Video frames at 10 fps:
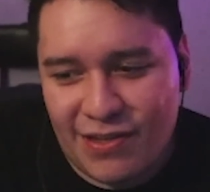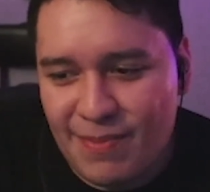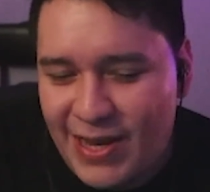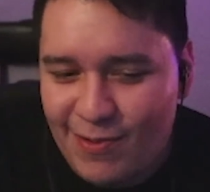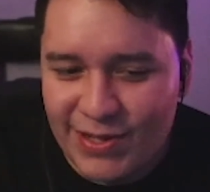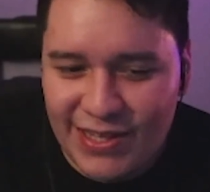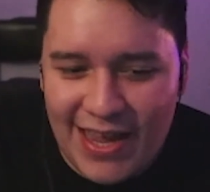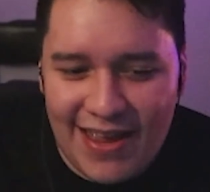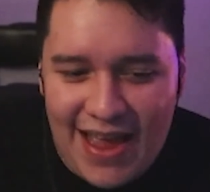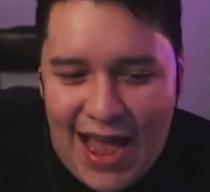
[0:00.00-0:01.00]
I mean, he was
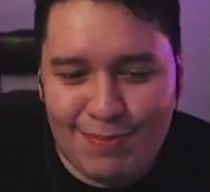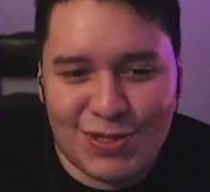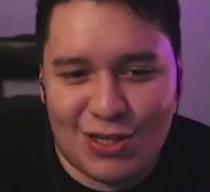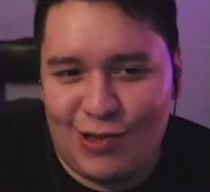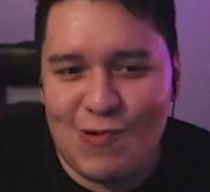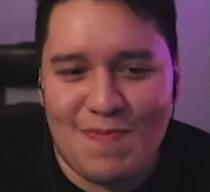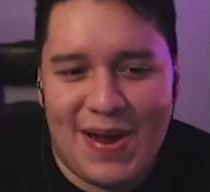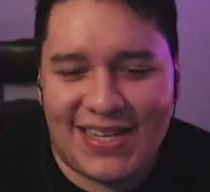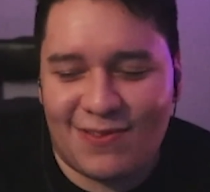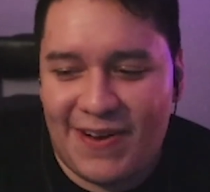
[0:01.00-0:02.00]
the absolute
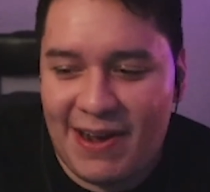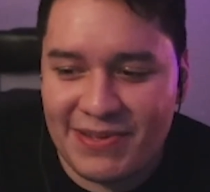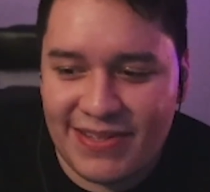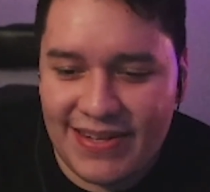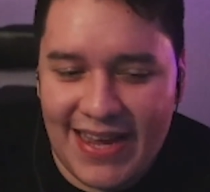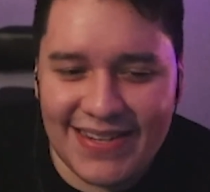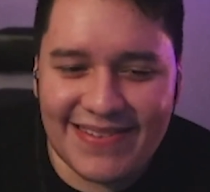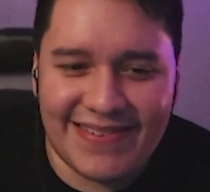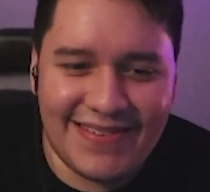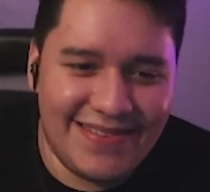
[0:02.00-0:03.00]
best Faust in
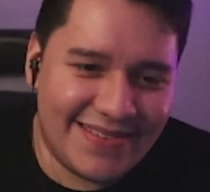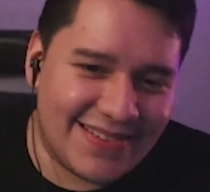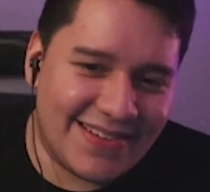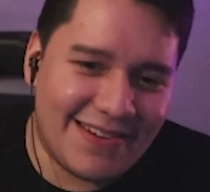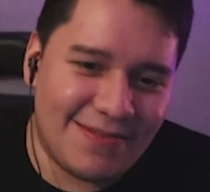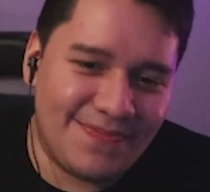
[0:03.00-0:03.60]
Xrd, so